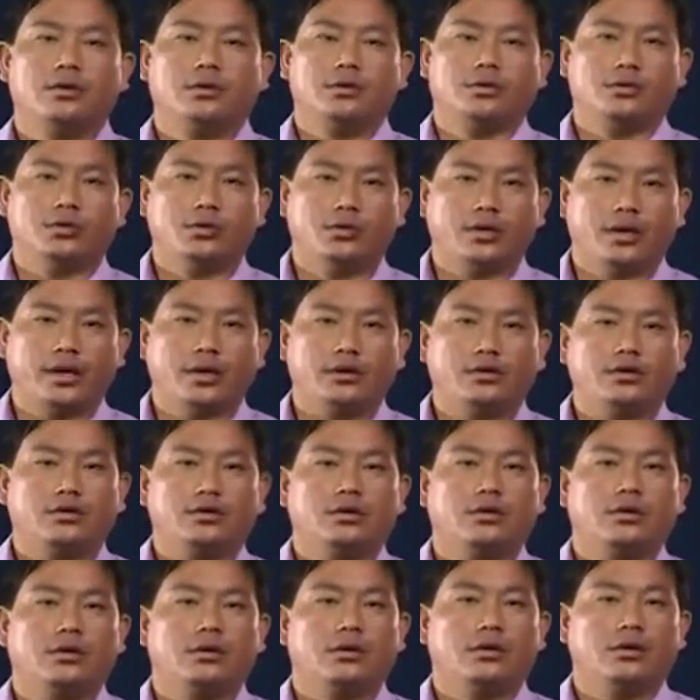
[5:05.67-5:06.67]
rural
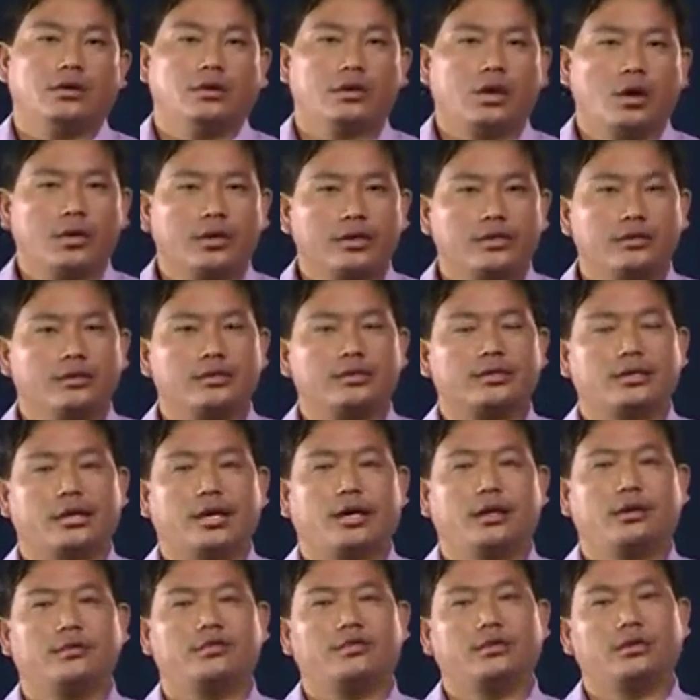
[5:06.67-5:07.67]
local
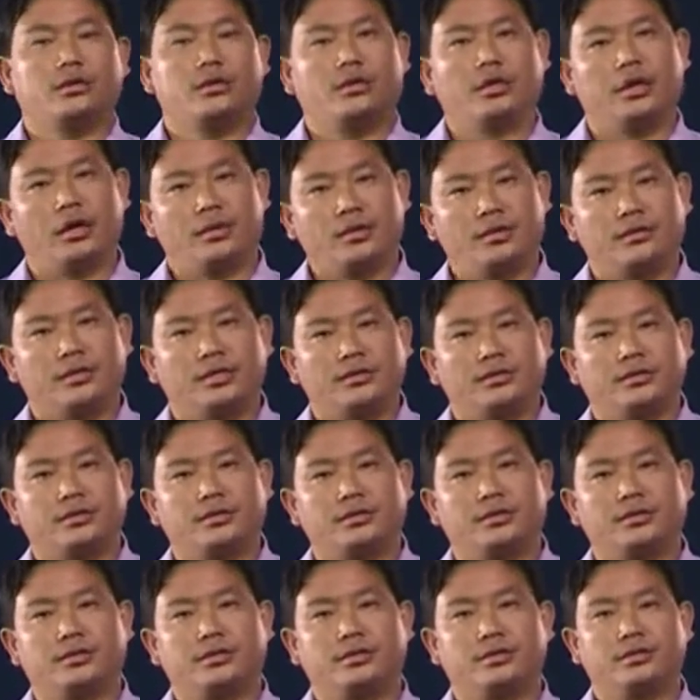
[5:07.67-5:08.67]

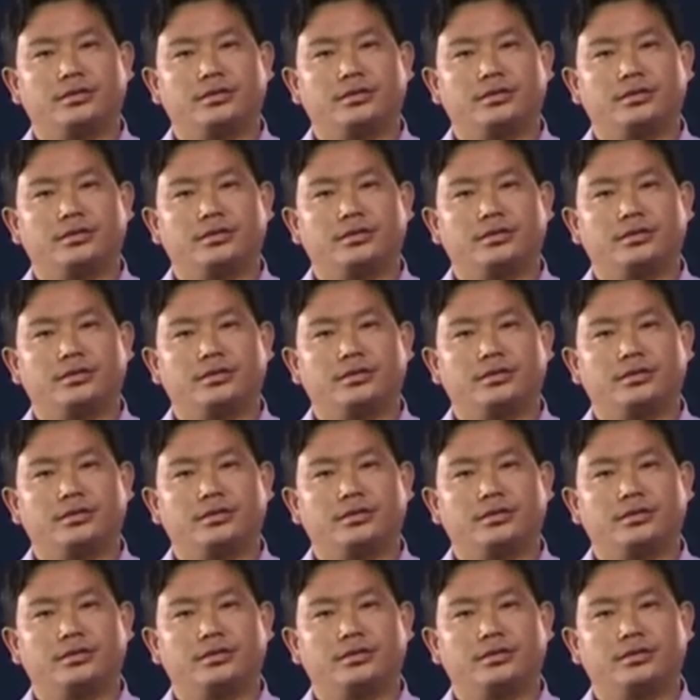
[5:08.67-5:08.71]
self-government.